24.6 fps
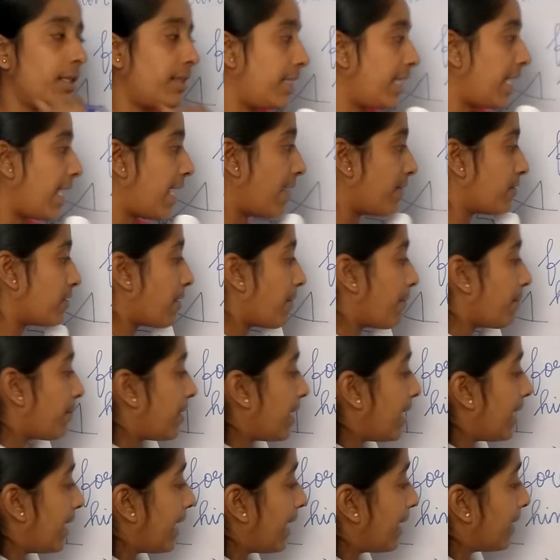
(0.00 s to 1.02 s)
they have
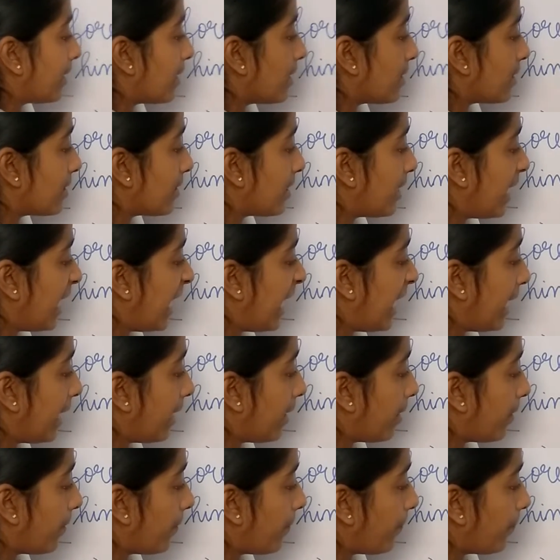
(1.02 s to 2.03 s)
something like this
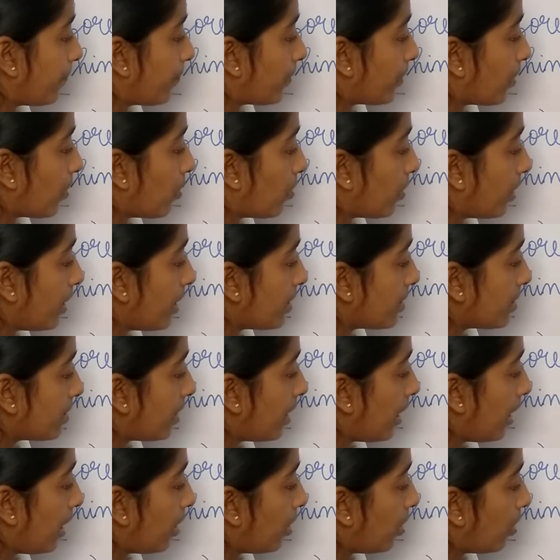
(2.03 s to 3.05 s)
scale, okay,
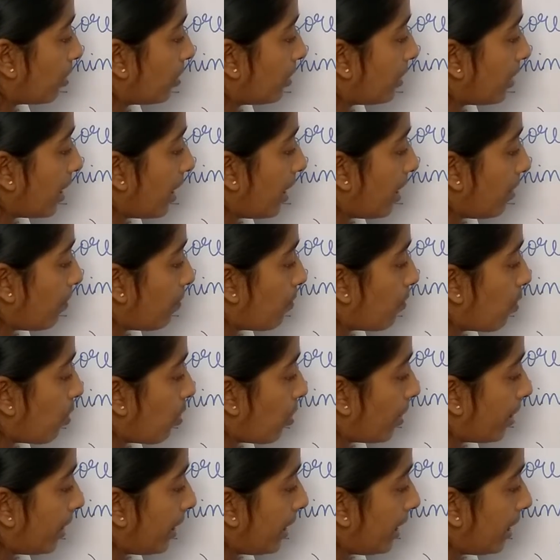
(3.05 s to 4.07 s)
scale on their
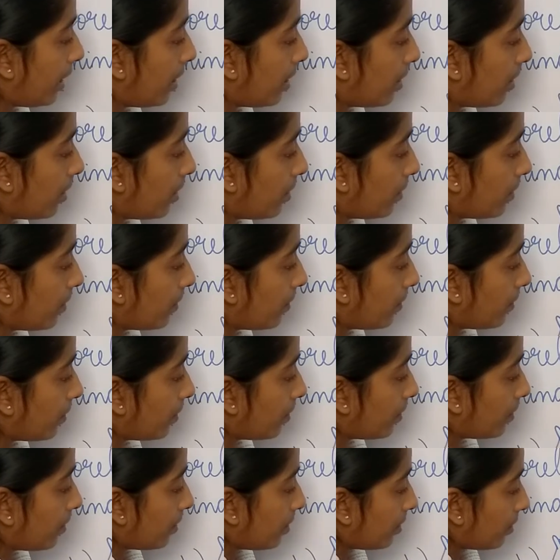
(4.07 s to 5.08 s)
body.
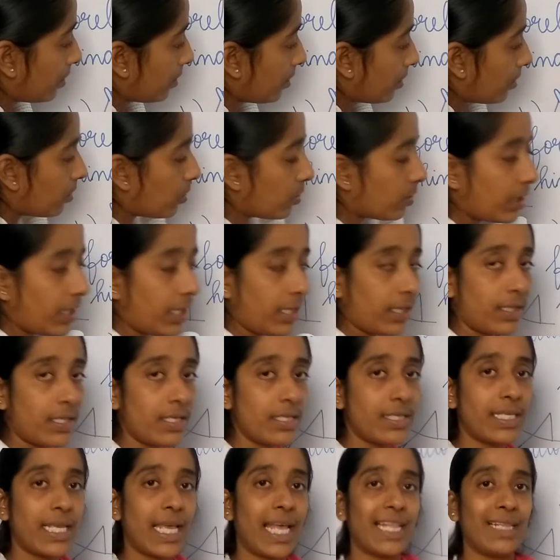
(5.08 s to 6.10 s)
Okay,
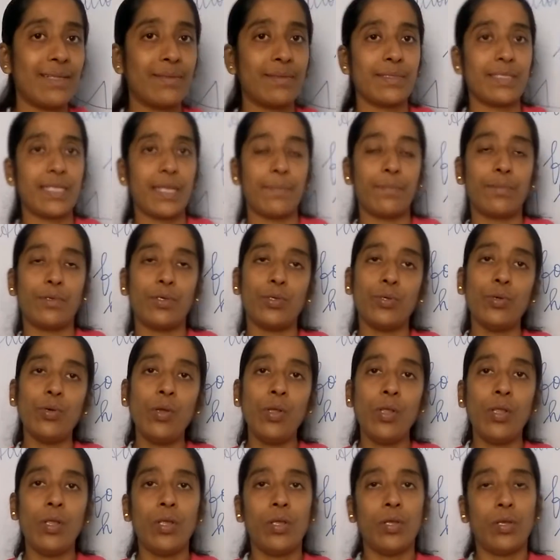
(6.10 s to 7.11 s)
this helps them
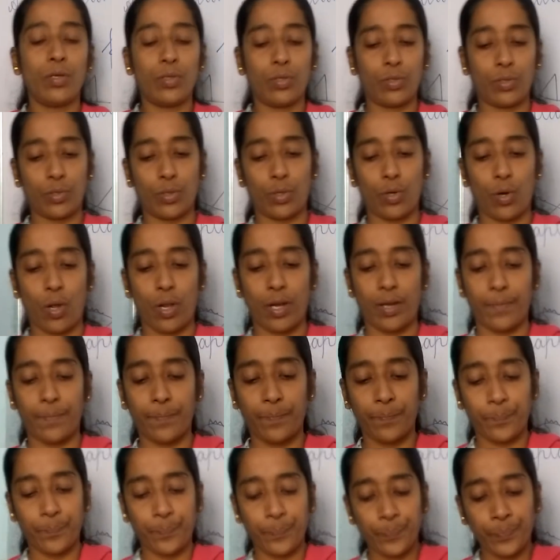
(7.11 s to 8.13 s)
to
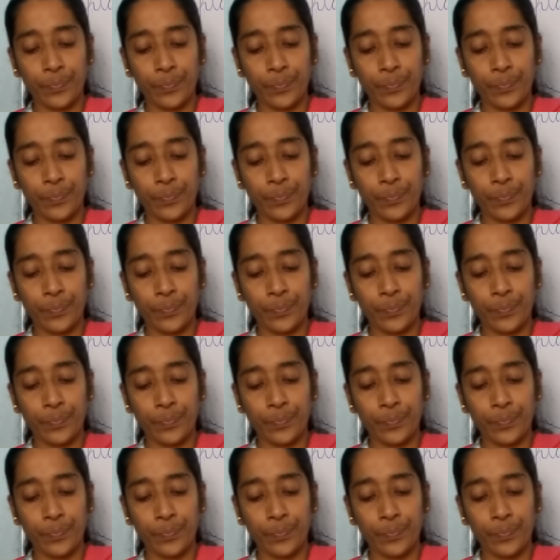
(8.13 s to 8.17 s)
crawl.